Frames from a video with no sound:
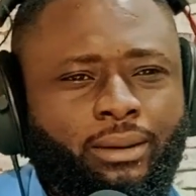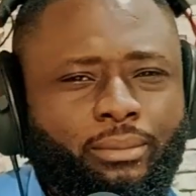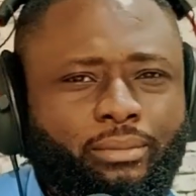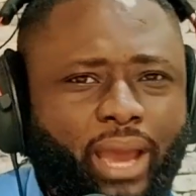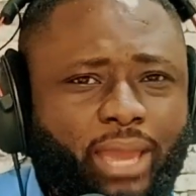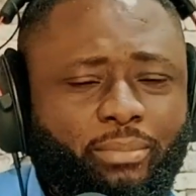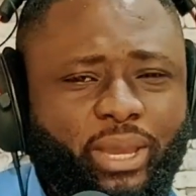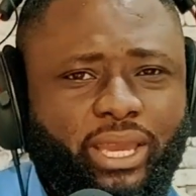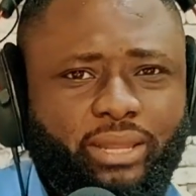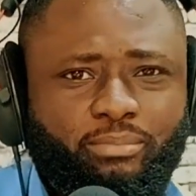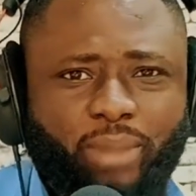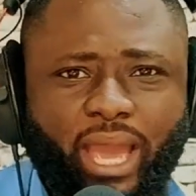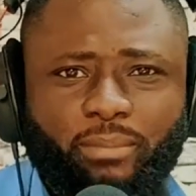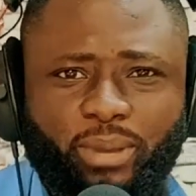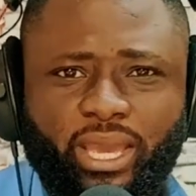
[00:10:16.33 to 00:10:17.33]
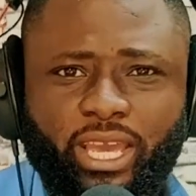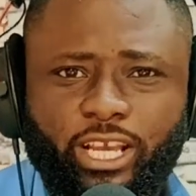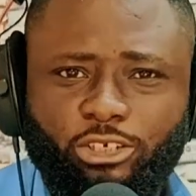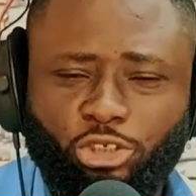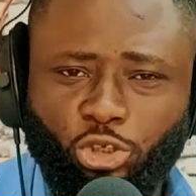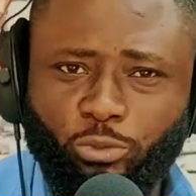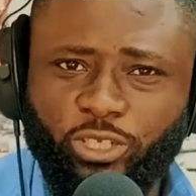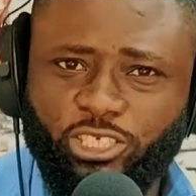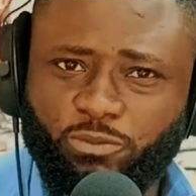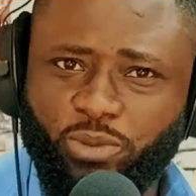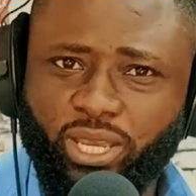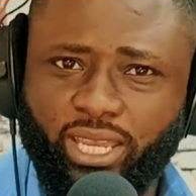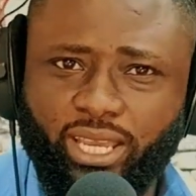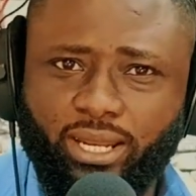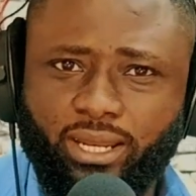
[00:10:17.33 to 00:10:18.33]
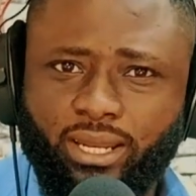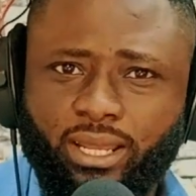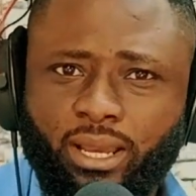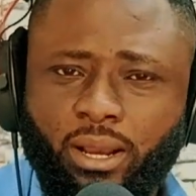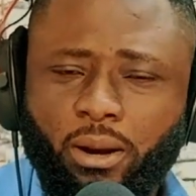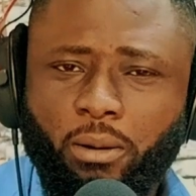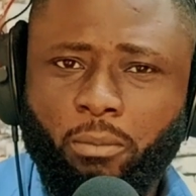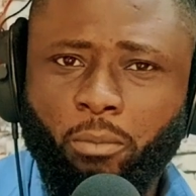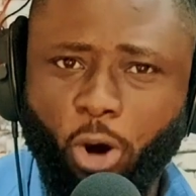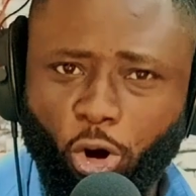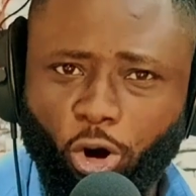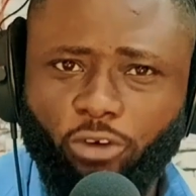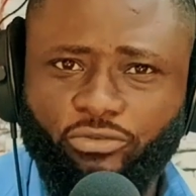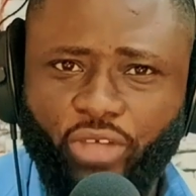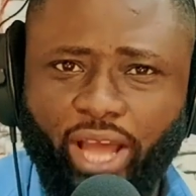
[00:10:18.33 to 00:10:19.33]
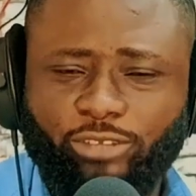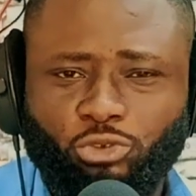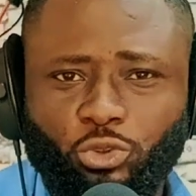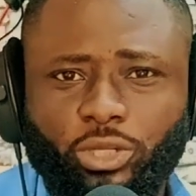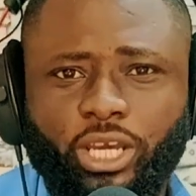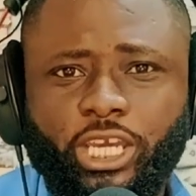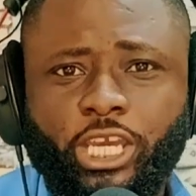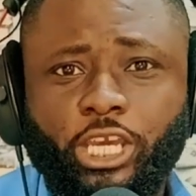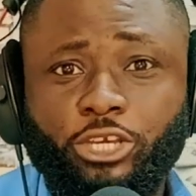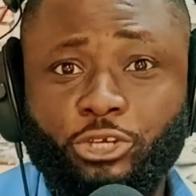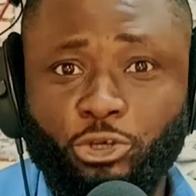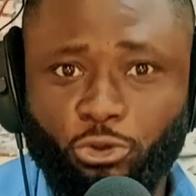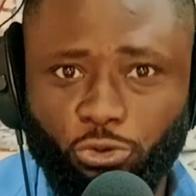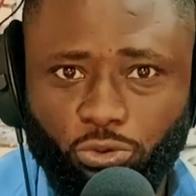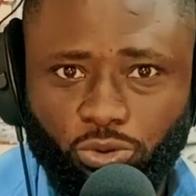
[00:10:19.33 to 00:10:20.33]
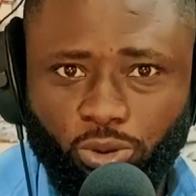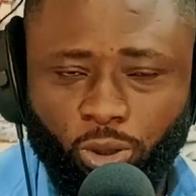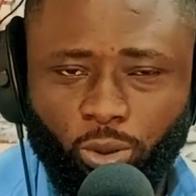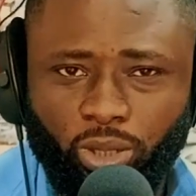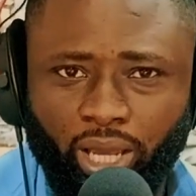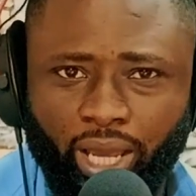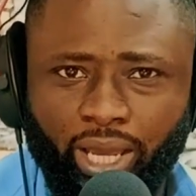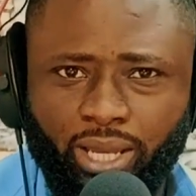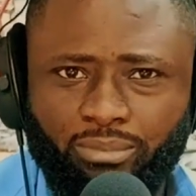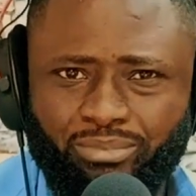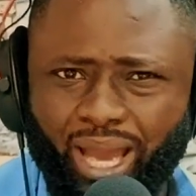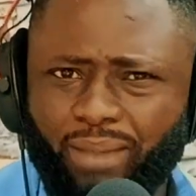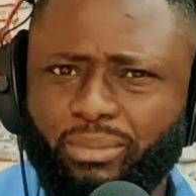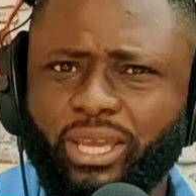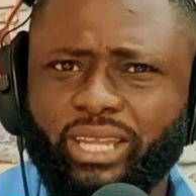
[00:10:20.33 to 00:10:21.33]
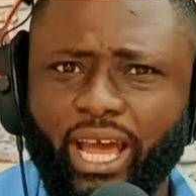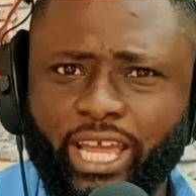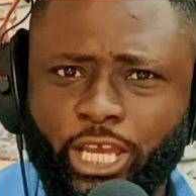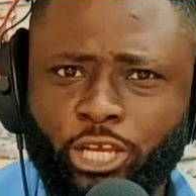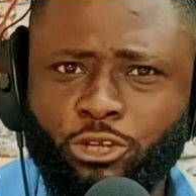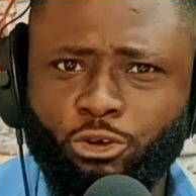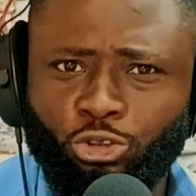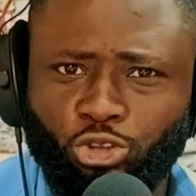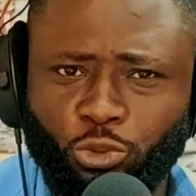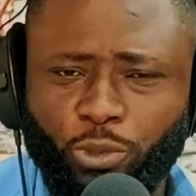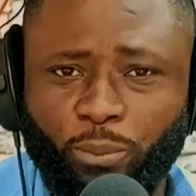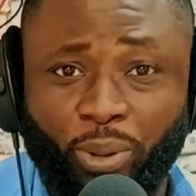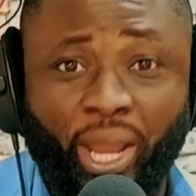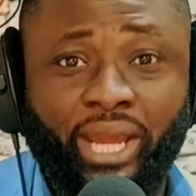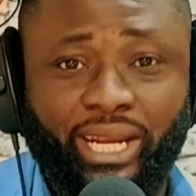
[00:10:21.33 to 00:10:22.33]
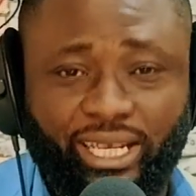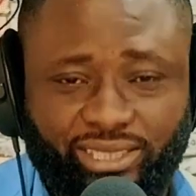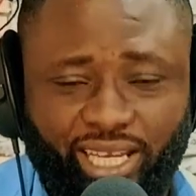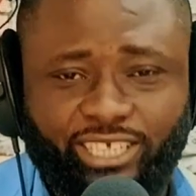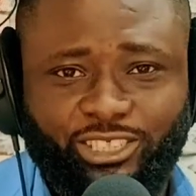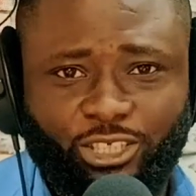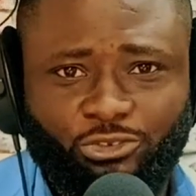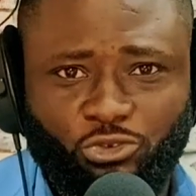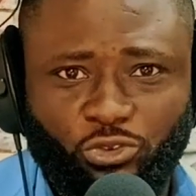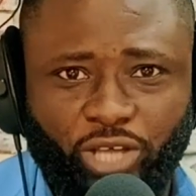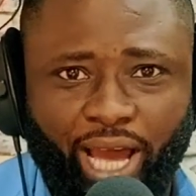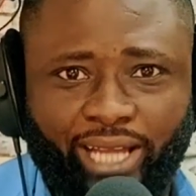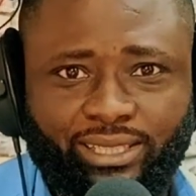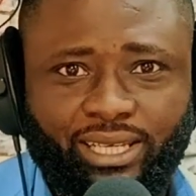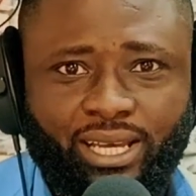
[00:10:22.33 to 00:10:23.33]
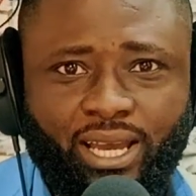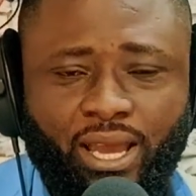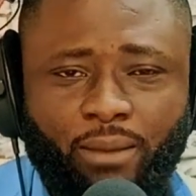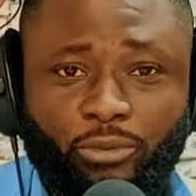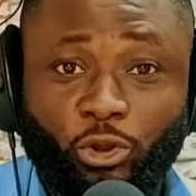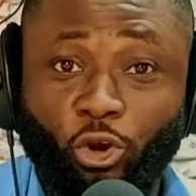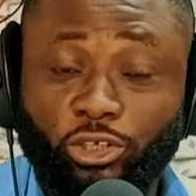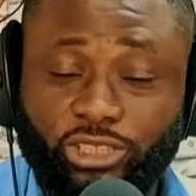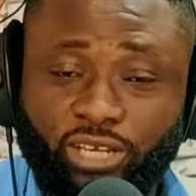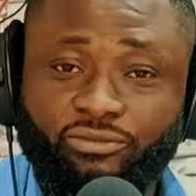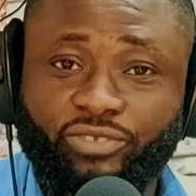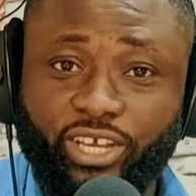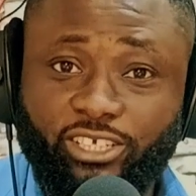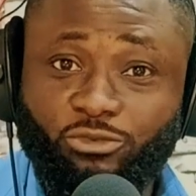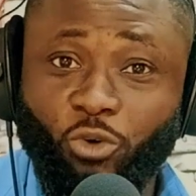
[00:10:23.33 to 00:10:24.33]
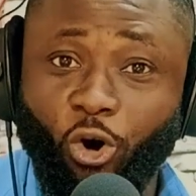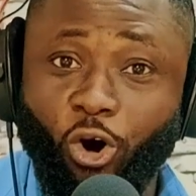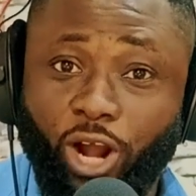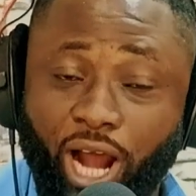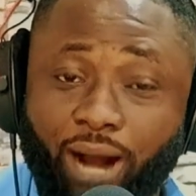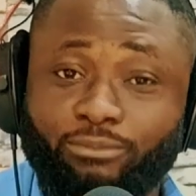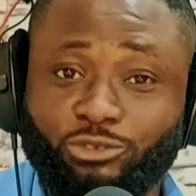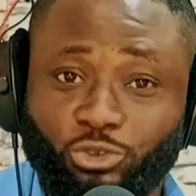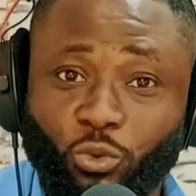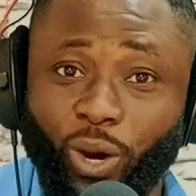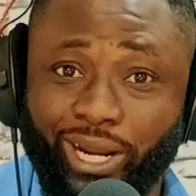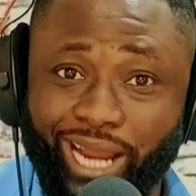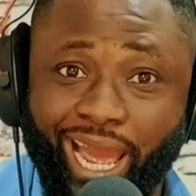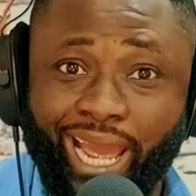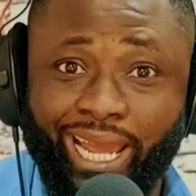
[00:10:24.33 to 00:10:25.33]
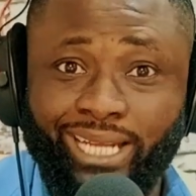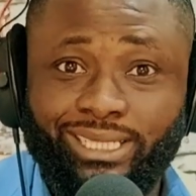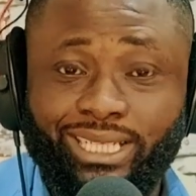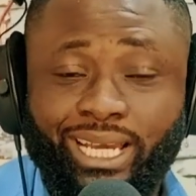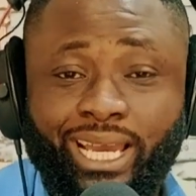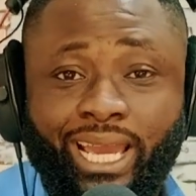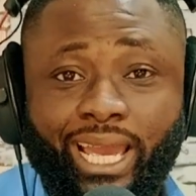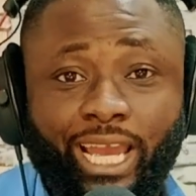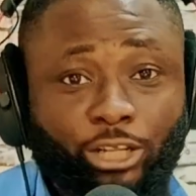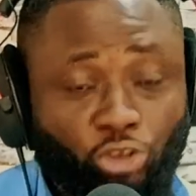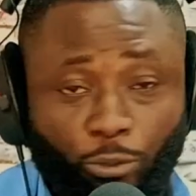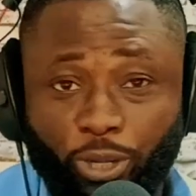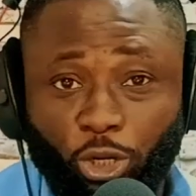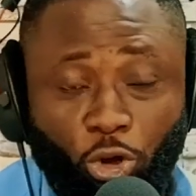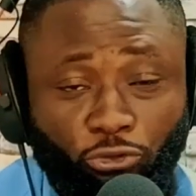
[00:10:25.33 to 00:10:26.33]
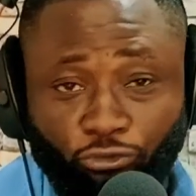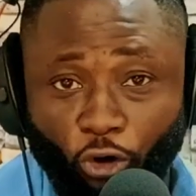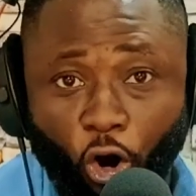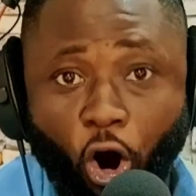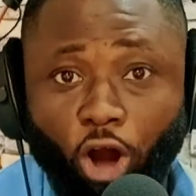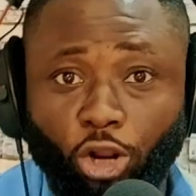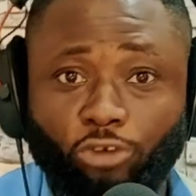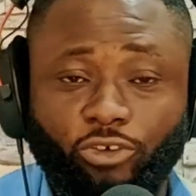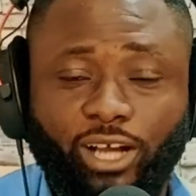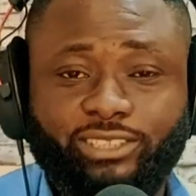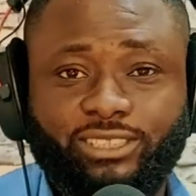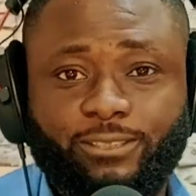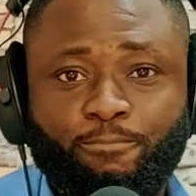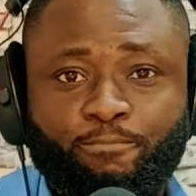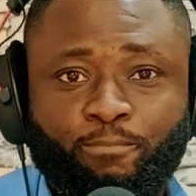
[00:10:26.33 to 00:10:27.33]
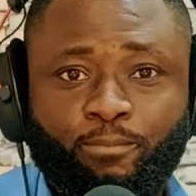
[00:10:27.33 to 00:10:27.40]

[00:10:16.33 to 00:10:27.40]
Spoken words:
Maybe he should be speaking more of that to the EU, okay? Maybe the EU should be paying attention to that. Because if this war comes to an end, it will be good for all of us.